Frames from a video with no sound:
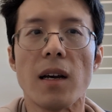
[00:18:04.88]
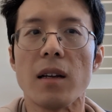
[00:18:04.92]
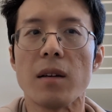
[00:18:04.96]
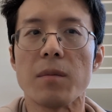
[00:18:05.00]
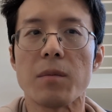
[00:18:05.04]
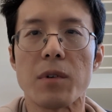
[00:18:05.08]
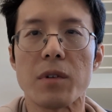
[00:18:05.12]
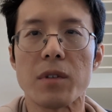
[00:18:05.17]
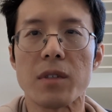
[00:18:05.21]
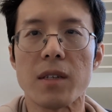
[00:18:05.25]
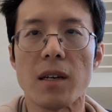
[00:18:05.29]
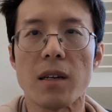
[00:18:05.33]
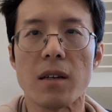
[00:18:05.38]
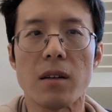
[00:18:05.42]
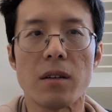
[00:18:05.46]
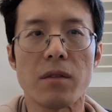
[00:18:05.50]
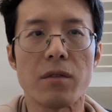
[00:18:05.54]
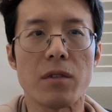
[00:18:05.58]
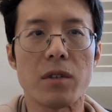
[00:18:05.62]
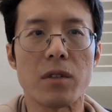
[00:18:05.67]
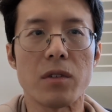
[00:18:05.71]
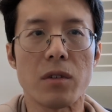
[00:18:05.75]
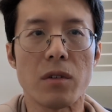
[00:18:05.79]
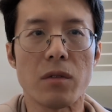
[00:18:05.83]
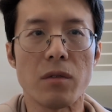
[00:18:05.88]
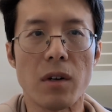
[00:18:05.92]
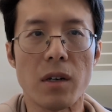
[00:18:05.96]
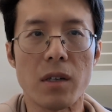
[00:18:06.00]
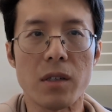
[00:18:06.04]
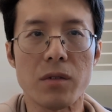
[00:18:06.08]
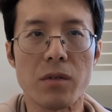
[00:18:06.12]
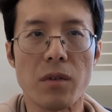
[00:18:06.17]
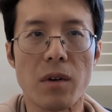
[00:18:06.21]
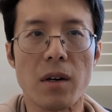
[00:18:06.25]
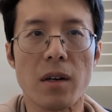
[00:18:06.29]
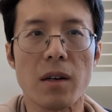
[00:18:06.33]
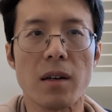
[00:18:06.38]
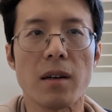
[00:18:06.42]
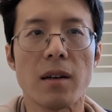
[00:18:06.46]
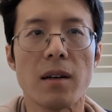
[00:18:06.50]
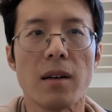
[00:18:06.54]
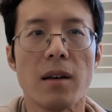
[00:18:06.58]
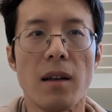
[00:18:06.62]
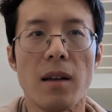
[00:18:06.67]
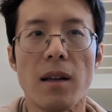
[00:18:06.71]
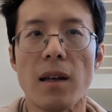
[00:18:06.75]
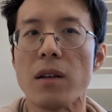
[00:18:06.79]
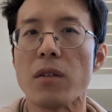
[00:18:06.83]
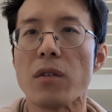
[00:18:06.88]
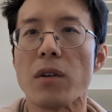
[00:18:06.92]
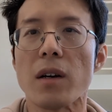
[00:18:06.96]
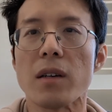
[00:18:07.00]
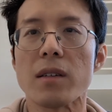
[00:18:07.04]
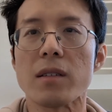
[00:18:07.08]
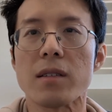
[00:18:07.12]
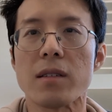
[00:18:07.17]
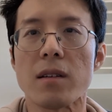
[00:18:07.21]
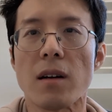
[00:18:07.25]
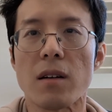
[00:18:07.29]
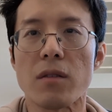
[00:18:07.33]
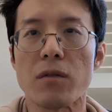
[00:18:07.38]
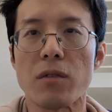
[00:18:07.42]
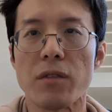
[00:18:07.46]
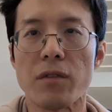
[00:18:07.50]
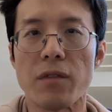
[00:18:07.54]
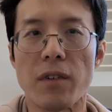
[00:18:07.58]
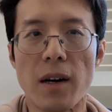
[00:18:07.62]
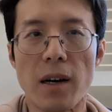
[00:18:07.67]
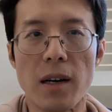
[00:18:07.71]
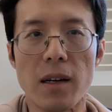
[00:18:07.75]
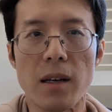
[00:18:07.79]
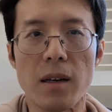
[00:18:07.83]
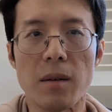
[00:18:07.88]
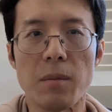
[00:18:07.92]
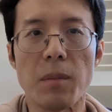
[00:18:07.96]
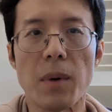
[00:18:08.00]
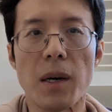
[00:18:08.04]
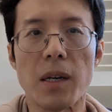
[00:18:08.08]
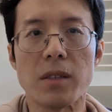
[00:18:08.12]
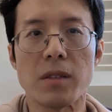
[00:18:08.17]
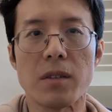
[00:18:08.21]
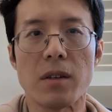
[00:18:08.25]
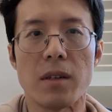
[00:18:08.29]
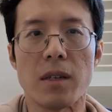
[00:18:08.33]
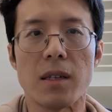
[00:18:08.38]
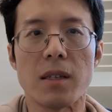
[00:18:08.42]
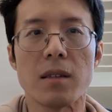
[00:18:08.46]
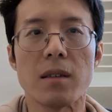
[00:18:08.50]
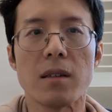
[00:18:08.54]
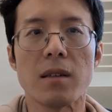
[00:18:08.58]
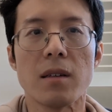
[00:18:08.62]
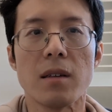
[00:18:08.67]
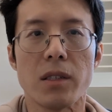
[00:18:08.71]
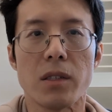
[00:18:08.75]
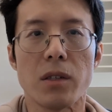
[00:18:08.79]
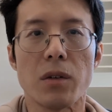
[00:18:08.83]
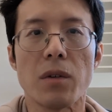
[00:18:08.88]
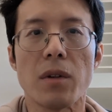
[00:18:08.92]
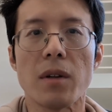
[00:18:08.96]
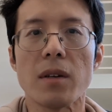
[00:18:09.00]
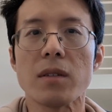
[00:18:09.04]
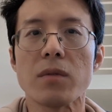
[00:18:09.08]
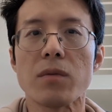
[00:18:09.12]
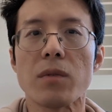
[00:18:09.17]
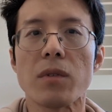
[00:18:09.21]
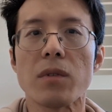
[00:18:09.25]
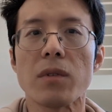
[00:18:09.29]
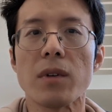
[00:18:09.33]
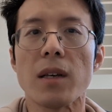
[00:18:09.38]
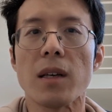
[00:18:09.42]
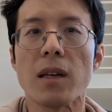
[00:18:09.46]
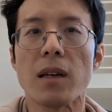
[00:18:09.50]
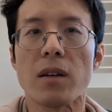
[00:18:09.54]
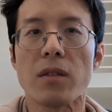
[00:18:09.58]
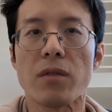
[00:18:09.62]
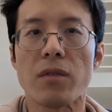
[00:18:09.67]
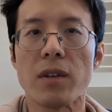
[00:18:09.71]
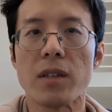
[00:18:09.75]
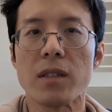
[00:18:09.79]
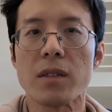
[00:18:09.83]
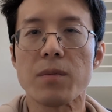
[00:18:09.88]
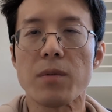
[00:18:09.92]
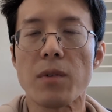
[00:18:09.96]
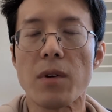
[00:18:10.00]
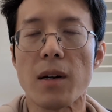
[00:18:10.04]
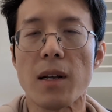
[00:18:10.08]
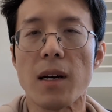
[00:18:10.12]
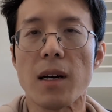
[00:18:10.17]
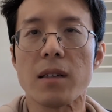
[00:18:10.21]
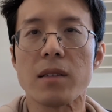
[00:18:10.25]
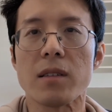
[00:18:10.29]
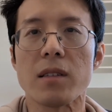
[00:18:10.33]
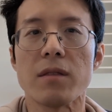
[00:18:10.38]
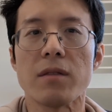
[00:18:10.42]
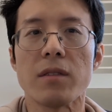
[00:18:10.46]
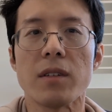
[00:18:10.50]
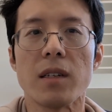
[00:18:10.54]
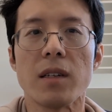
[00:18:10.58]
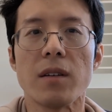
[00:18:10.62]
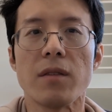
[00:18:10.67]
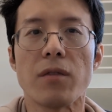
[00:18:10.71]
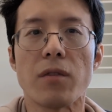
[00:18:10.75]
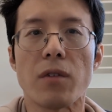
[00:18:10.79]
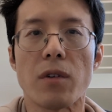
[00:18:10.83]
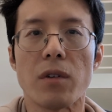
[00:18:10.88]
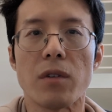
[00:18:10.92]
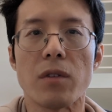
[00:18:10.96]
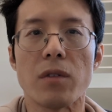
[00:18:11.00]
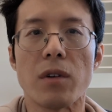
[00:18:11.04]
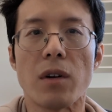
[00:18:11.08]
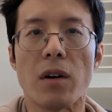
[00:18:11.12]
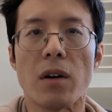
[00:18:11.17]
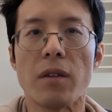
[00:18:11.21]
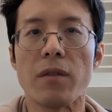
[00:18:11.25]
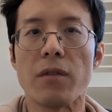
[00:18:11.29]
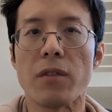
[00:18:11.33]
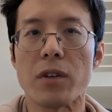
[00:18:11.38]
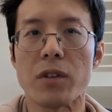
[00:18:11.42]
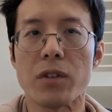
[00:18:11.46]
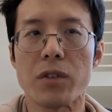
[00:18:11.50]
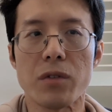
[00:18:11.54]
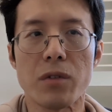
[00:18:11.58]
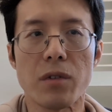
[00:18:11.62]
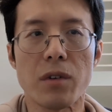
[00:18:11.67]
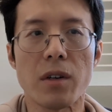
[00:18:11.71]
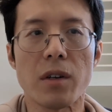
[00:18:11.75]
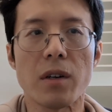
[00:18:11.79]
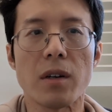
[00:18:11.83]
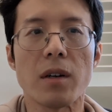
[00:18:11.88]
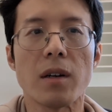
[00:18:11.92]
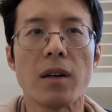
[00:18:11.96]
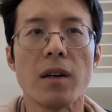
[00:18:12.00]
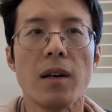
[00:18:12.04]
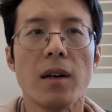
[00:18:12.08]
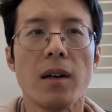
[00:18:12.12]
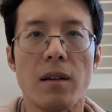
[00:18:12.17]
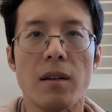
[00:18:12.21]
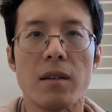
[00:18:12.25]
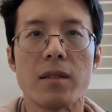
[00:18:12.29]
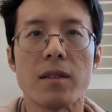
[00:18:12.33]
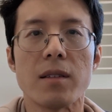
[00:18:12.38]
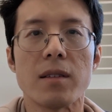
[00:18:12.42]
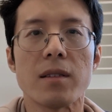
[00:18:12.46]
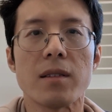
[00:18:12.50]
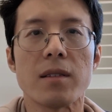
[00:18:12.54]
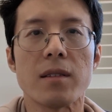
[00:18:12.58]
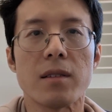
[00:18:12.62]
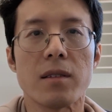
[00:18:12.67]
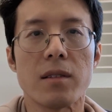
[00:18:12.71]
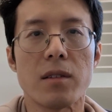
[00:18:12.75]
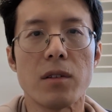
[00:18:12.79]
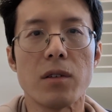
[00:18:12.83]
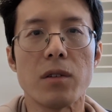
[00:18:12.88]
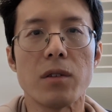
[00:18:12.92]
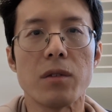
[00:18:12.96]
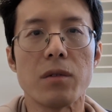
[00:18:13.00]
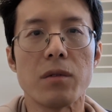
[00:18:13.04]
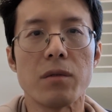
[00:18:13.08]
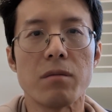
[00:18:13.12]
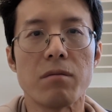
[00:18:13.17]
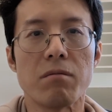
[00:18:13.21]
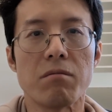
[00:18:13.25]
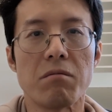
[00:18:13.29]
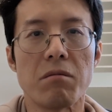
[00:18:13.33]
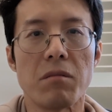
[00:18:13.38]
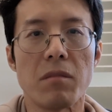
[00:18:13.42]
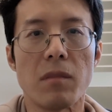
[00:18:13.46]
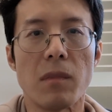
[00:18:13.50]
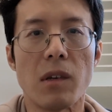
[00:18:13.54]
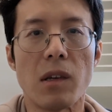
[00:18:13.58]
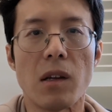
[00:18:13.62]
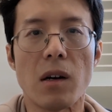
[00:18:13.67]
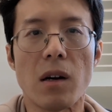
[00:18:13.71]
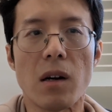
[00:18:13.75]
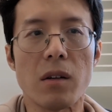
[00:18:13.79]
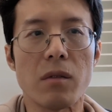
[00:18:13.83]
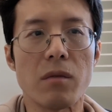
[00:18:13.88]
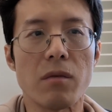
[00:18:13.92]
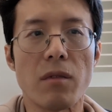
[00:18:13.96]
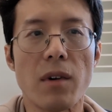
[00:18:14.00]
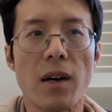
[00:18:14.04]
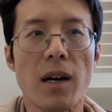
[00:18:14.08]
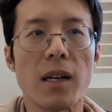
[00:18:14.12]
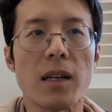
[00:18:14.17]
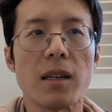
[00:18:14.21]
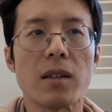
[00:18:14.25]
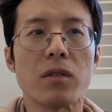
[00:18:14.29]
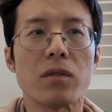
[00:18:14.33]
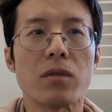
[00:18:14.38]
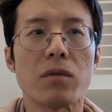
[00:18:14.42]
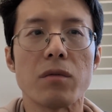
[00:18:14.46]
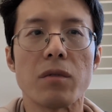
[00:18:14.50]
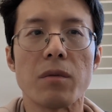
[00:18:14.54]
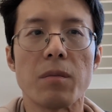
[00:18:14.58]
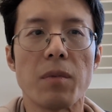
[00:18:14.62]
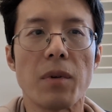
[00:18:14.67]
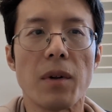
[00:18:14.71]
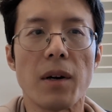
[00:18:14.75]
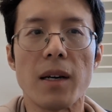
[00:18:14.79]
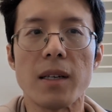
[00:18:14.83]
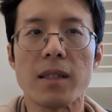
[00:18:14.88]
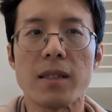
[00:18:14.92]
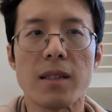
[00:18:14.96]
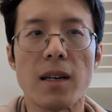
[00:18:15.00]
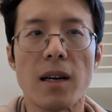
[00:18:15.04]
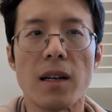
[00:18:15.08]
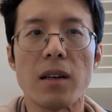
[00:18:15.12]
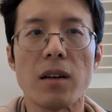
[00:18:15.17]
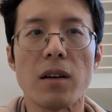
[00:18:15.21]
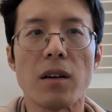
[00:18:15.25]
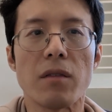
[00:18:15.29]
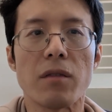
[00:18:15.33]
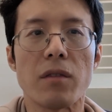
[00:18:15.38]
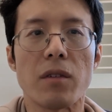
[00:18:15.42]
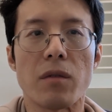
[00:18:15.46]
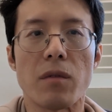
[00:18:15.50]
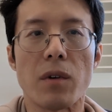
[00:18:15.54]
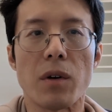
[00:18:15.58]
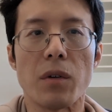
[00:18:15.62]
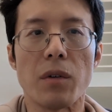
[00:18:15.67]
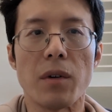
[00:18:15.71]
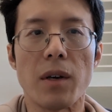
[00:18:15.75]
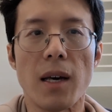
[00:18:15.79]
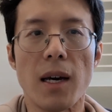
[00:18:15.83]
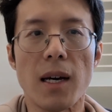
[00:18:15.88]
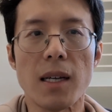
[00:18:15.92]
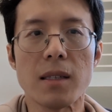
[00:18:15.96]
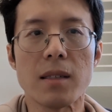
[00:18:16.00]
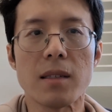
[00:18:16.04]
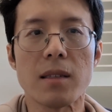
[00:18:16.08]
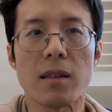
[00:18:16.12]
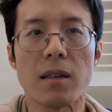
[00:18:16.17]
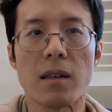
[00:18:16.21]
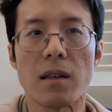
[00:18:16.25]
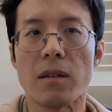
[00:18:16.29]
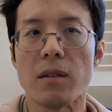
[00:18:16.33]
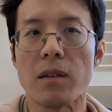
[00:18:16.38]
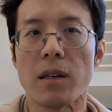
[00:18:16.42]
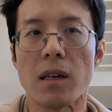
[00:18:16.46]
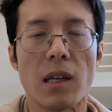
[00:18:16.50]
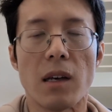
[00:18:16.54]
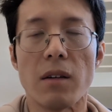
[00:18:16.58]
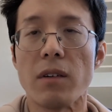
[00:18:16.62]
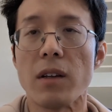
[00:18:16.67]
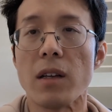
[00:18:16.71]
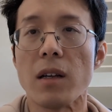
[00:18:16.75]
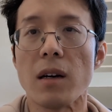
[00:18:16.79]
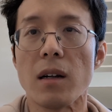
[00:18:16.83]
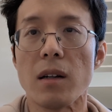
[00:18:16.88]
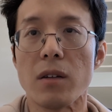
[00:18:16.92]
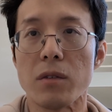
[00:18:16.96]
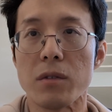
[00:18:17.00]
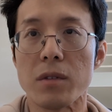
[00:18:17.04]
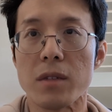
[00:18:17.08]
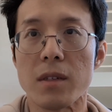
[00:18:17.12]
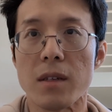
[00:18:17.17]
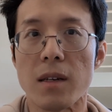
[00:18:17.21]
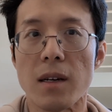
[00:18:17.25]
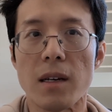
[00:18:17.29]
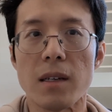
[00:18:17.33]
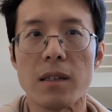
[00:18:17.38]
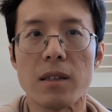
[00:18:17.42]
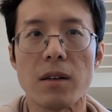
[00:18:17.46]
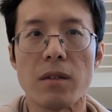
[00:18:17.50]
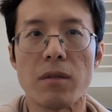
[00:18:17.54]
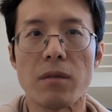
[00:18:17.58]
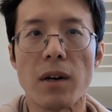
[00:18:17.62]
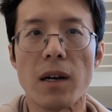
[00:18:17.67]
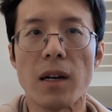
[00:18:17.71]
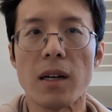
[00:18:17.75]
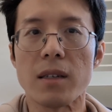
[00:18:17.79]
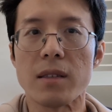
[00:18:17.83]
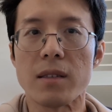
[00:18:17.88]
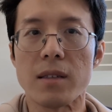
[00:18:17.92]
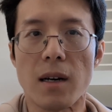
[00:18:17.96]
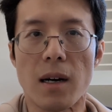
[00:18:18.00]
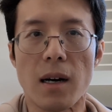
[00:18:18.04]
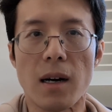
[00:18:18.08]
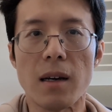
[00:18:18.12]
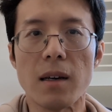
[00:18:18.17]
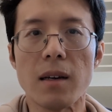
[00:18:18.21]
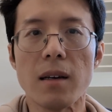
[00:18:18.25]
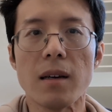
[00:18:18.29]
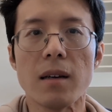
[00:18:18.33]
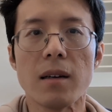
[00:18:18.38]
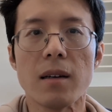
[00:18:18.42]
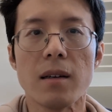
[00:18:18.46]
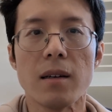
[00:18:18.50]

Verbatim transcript: 80% of your grunge work and then you can start refining based on it. So this will increase productivity for you all for sure. This is still not ready to replace any of the row yet, given the hallucination rate is high.